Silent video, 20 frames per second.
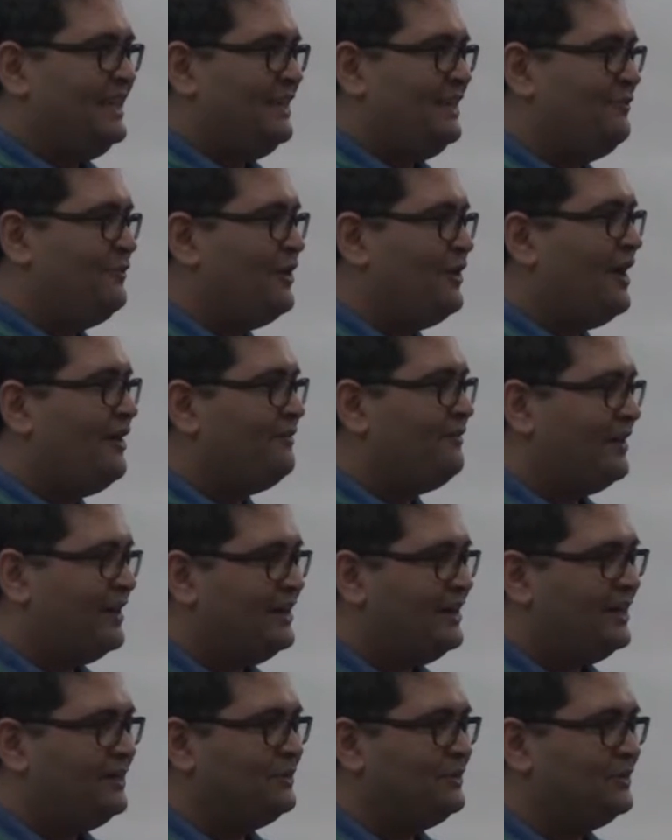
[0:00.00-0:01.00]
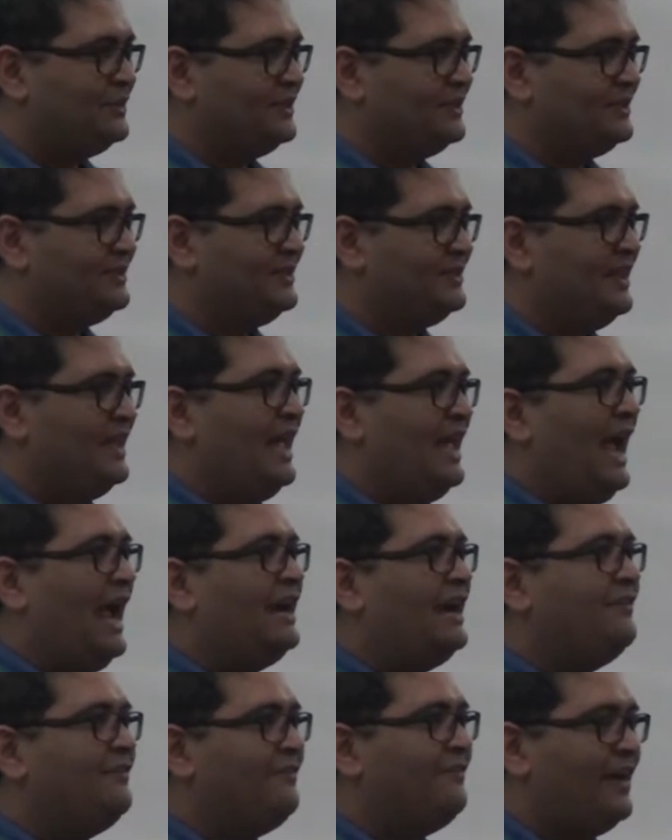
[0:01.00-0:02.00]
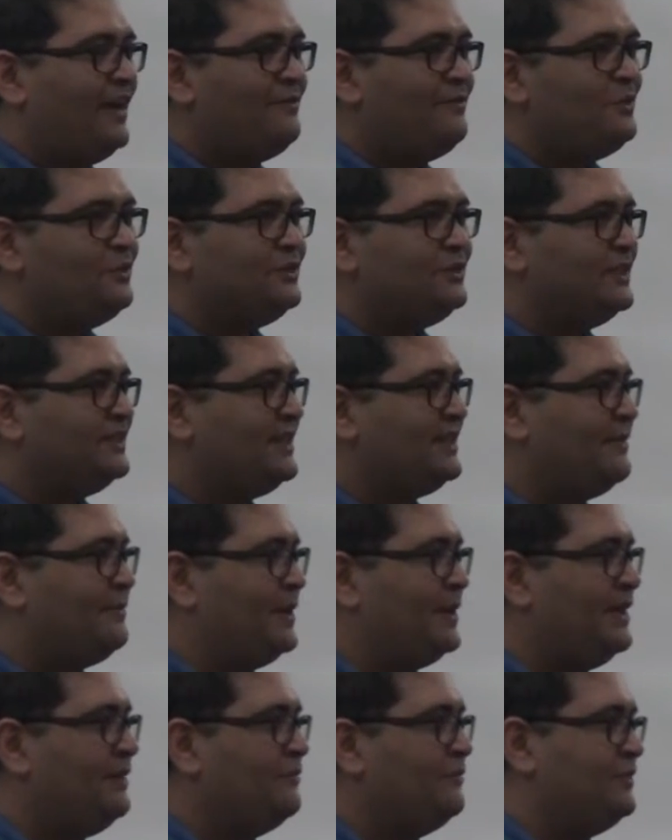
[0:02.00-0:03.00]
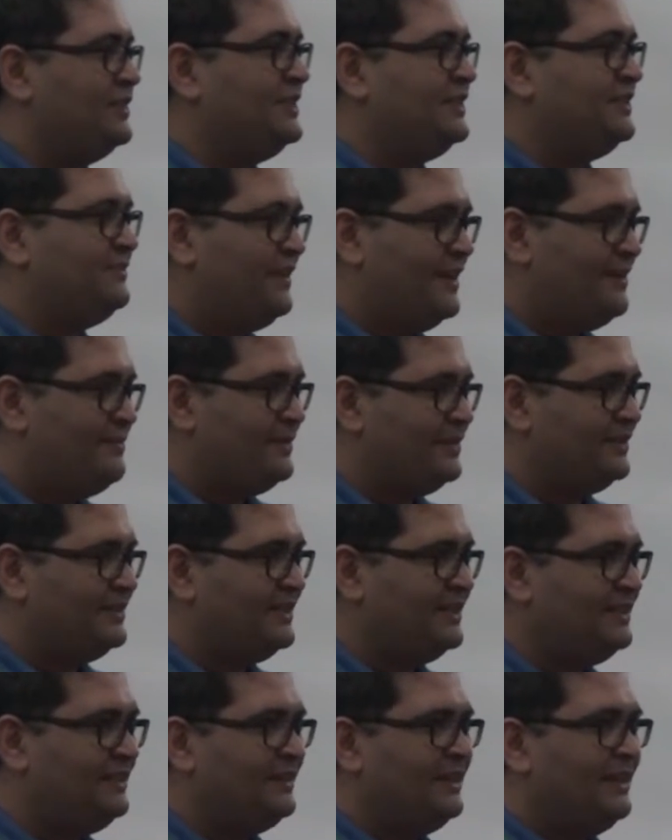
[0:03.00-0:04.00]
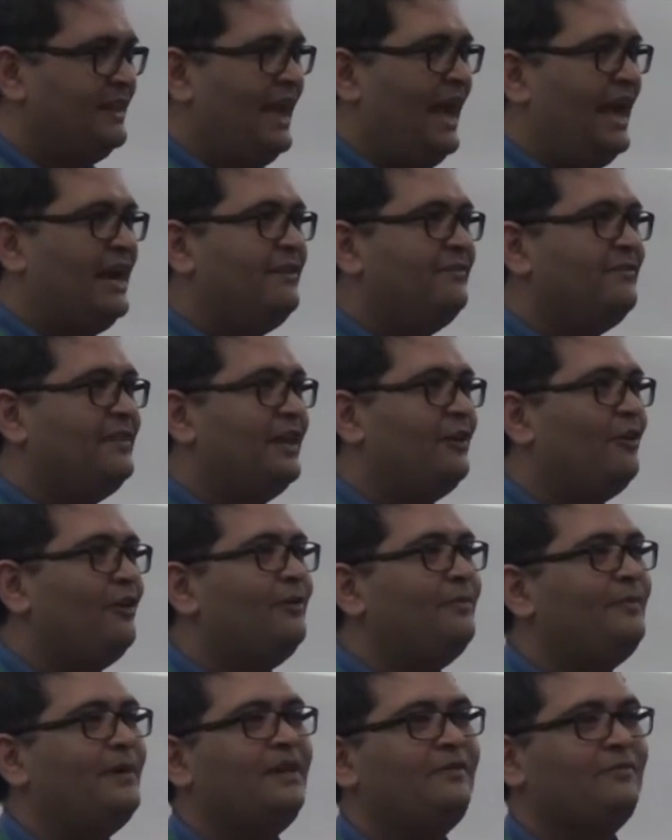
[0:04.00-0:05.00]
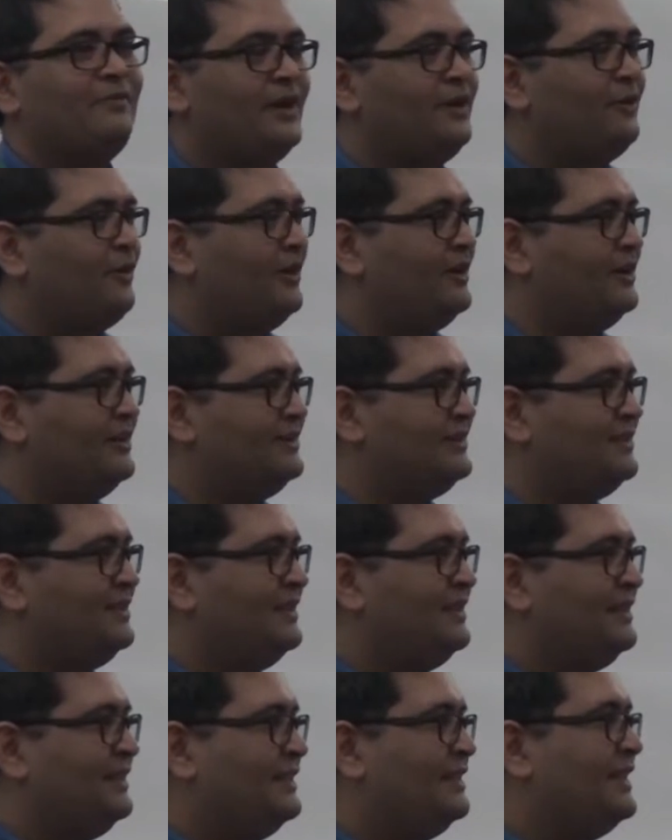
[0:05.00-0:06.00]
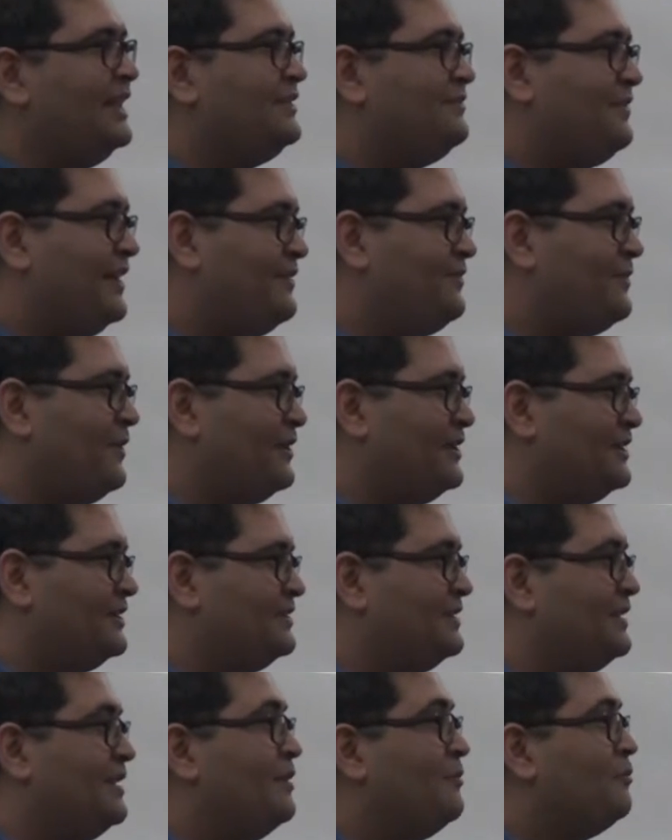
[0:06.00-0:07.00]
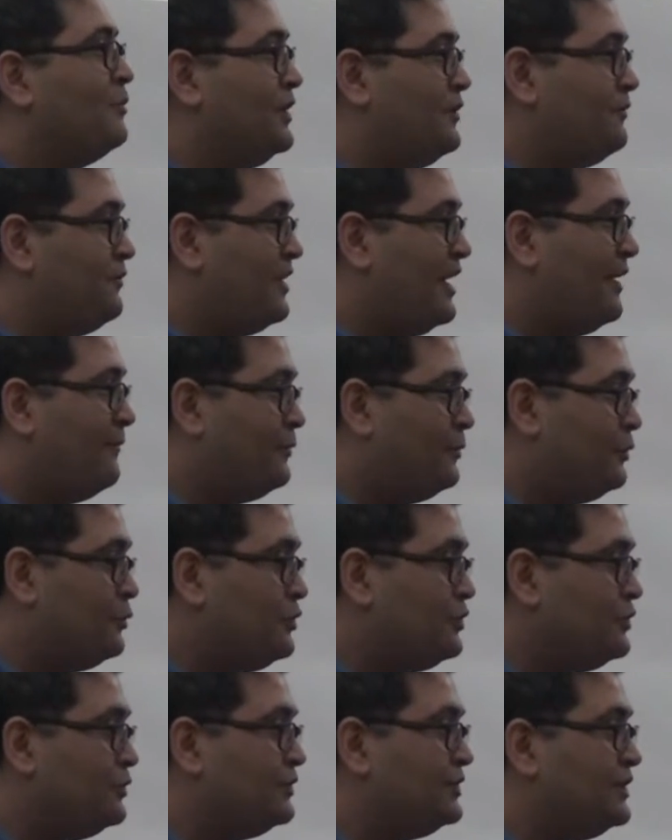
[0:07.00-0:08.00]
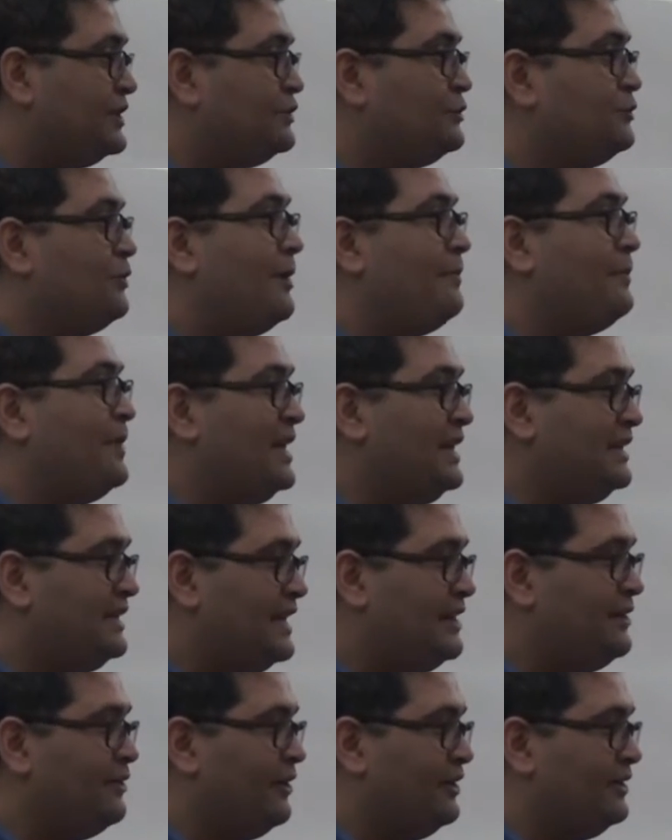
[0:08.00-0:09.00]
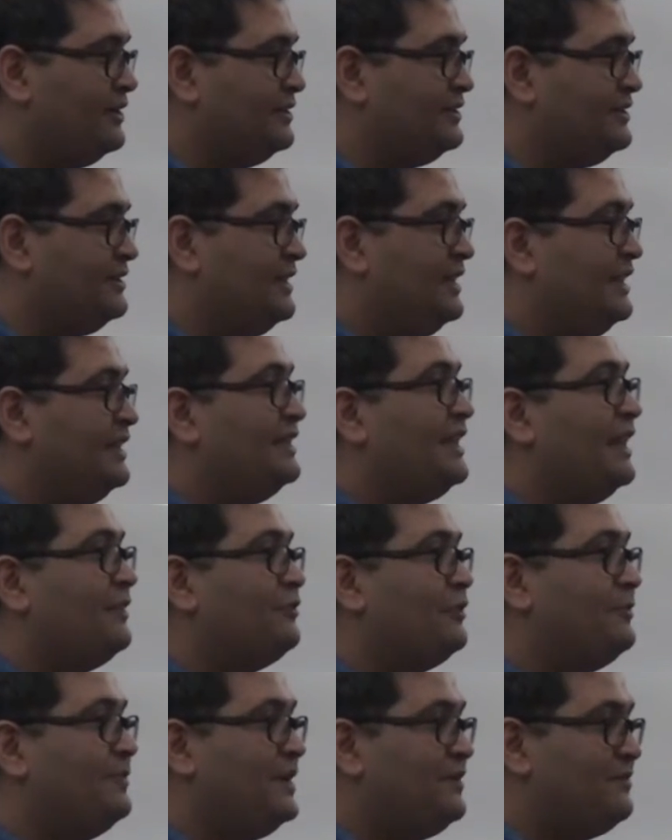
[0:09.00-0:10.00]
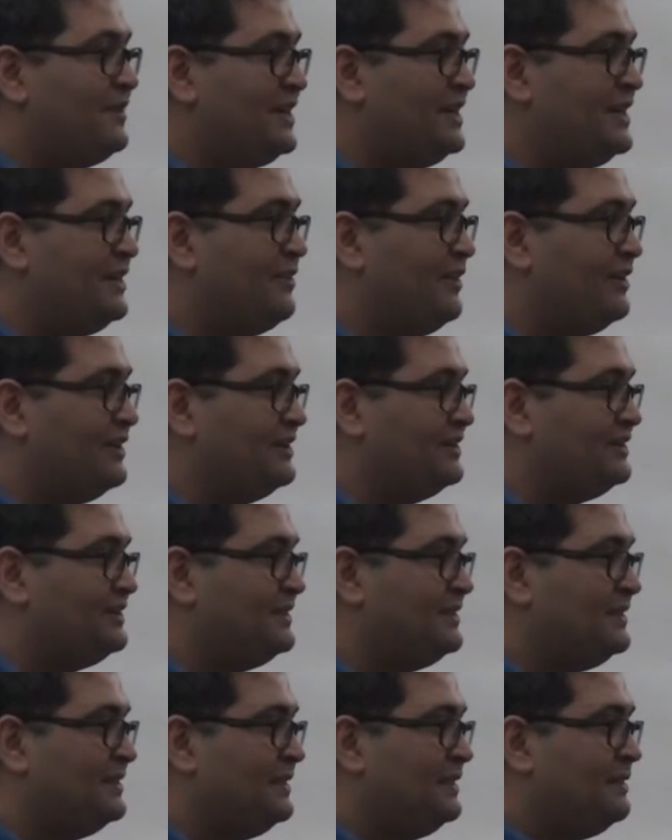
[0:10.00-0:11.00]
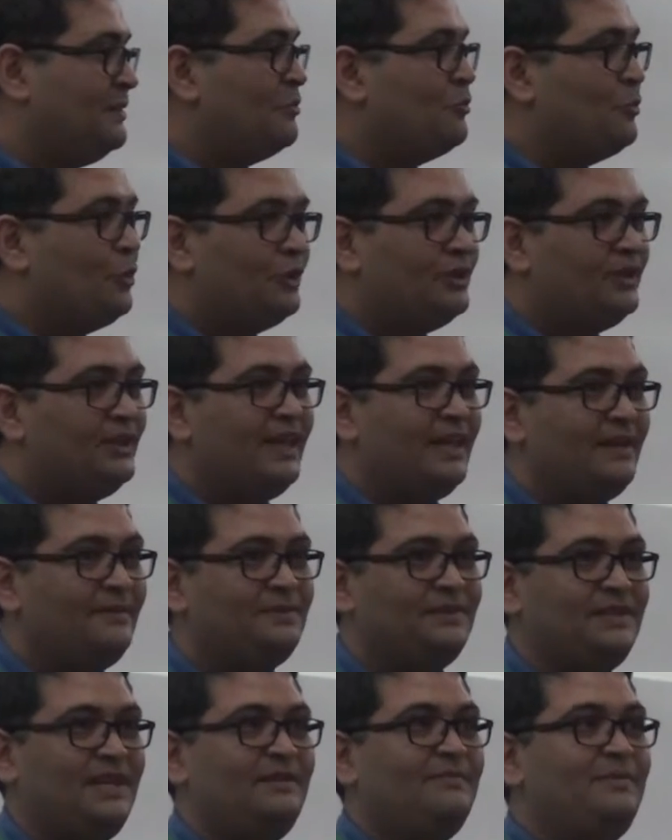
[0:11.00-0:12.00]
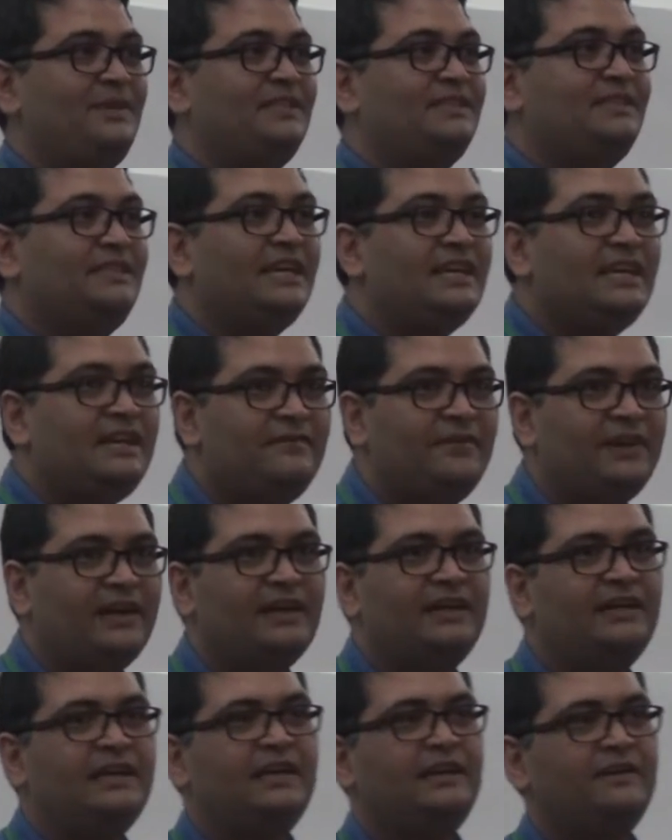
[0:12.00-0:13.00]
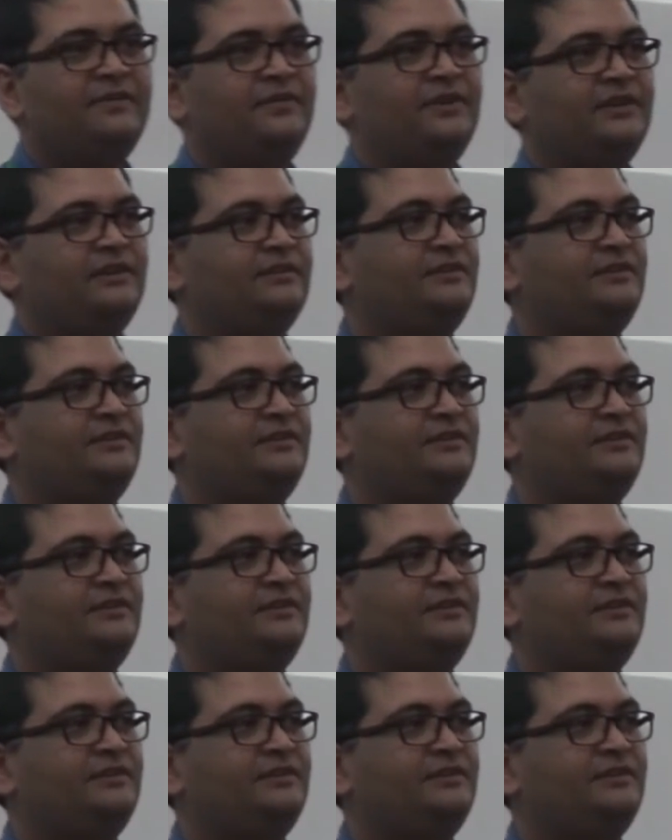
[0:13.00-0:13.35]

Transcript: if you have 100 users, and if 5 users are paying, which is 5%, and if they are all paying $1, that's $5. But if you have 2 users who are paying $10, that would be $20. Both games can be significantly different